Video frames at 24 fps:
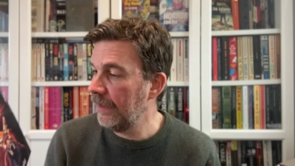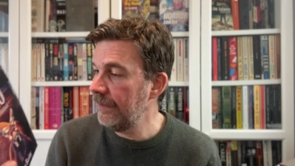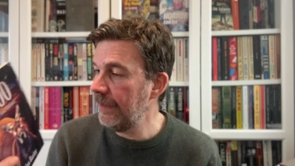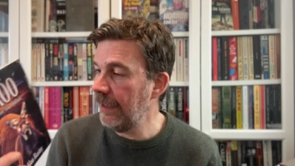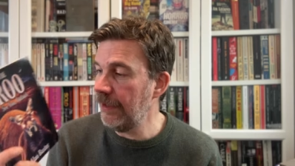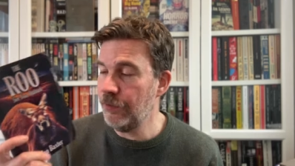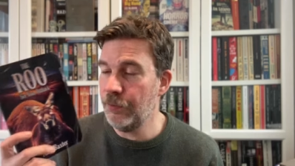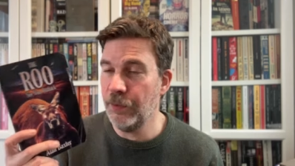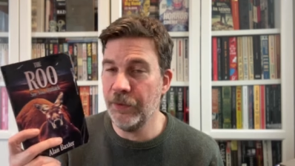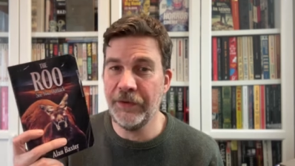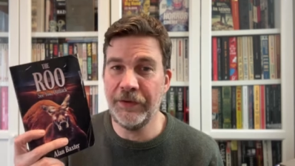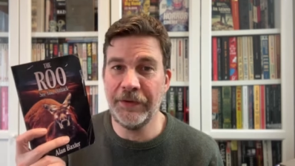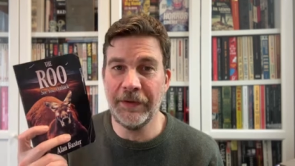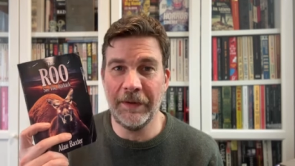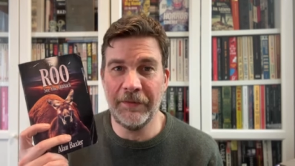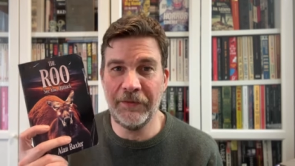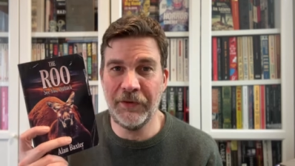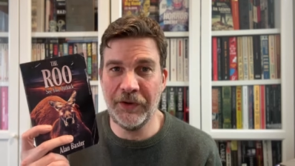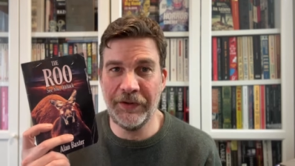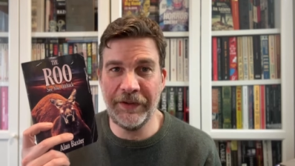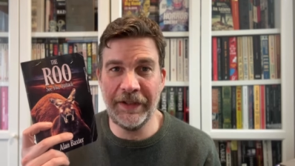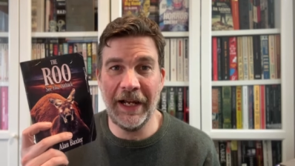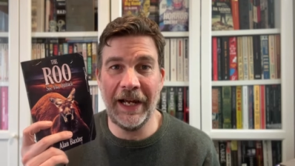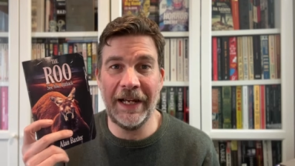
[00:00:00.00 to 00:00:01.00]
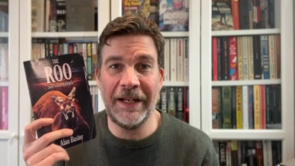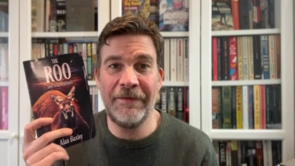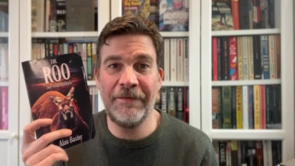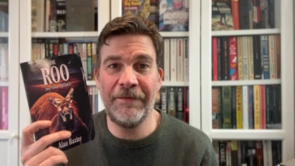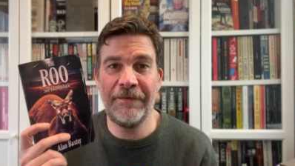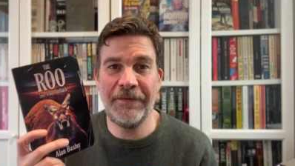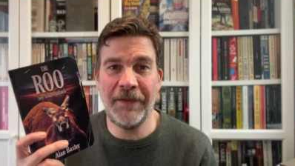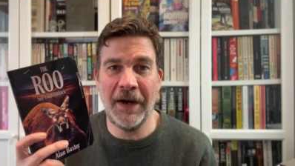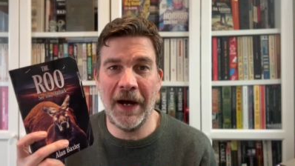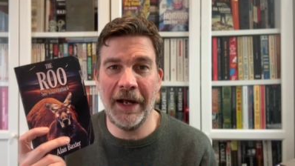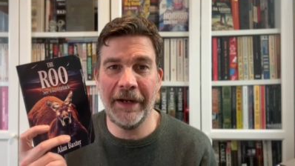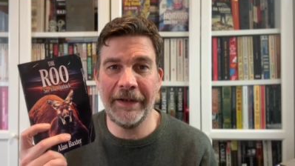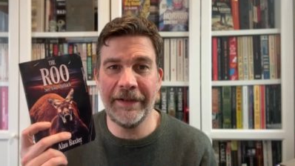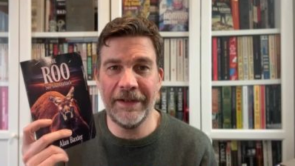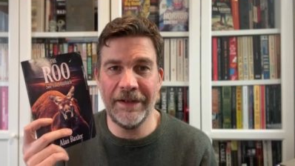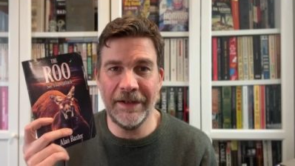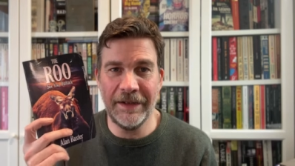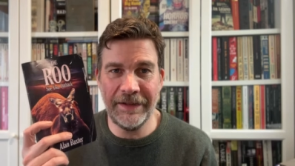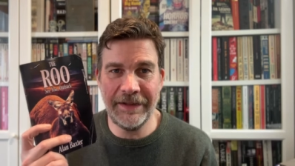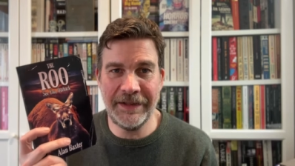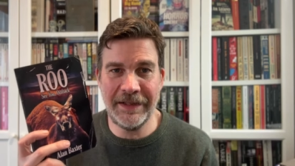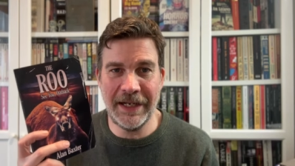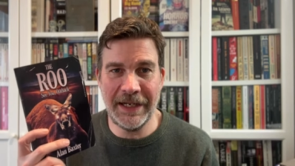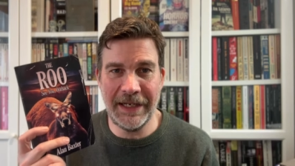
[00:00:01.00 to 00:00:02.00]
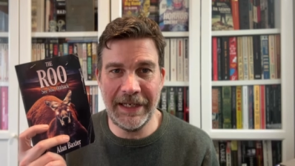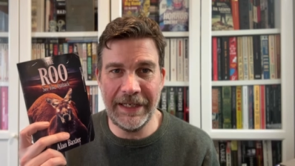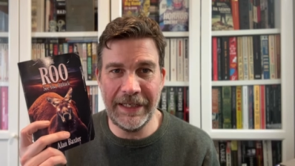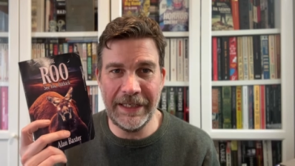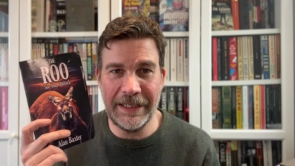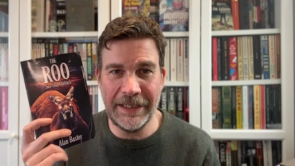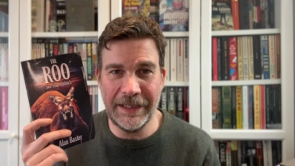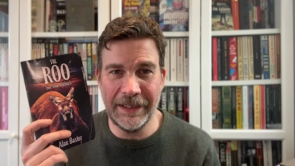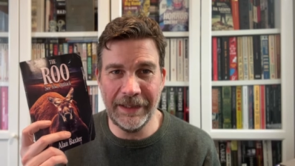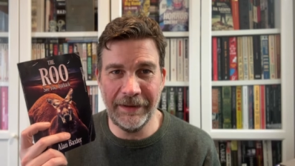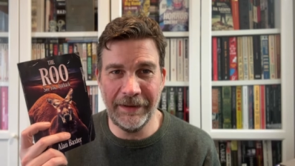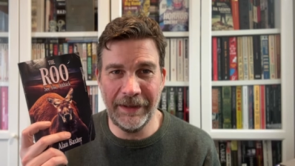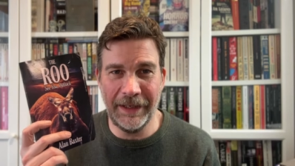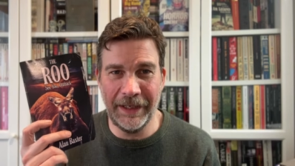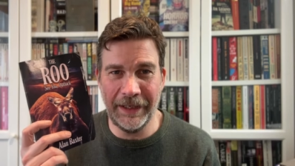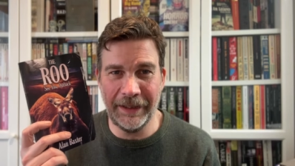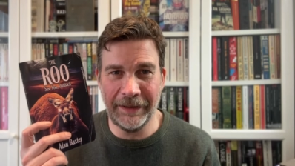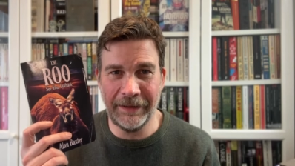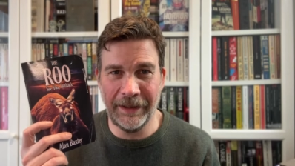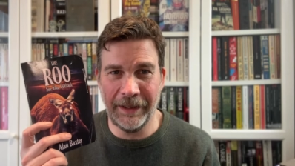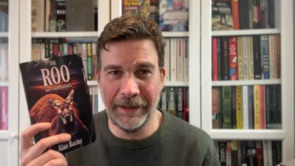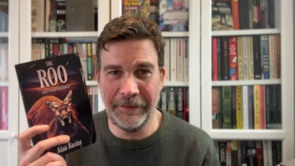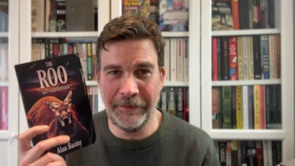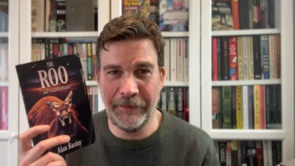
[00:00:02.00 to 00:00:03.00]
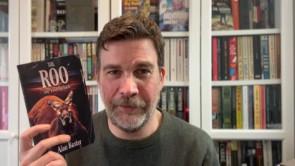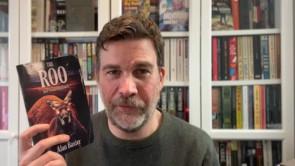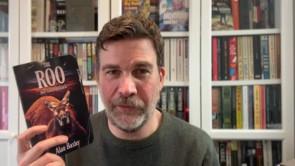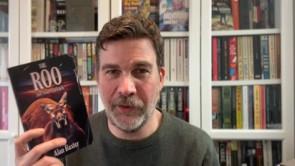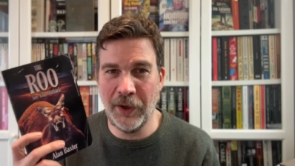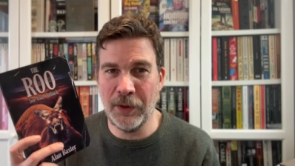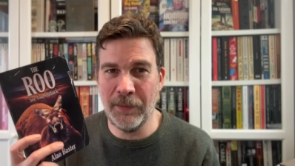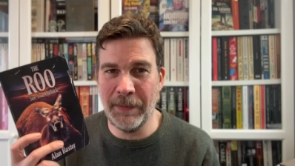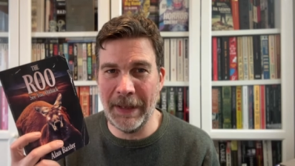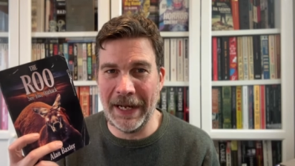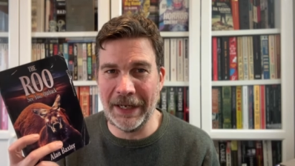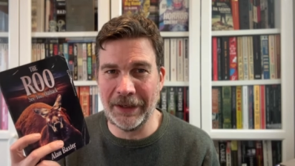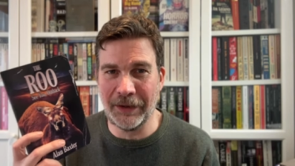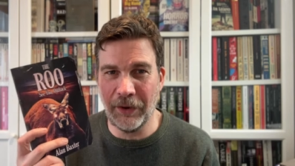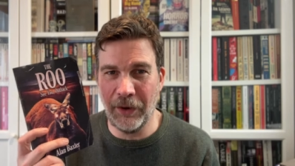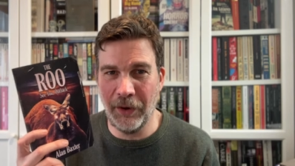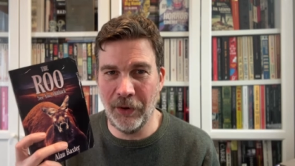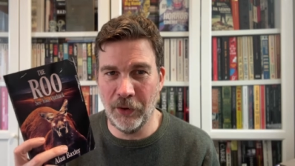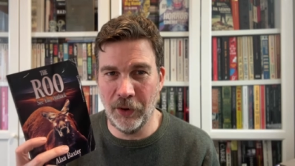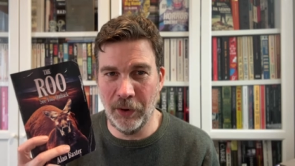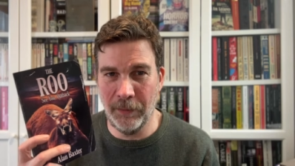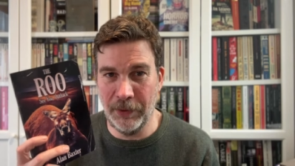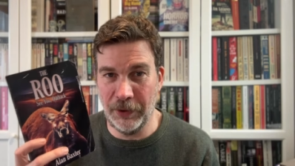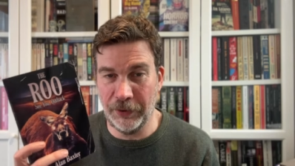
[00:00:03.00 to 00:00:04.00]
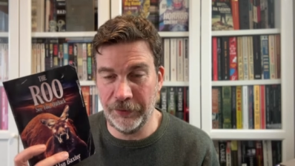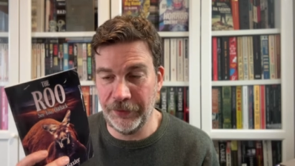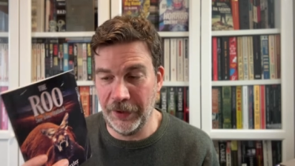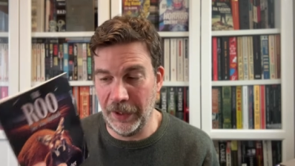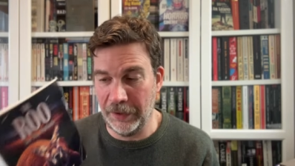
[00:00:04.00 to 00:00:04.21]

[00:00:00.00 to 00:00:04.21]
This was just a fun, silly kind of throwback horror book.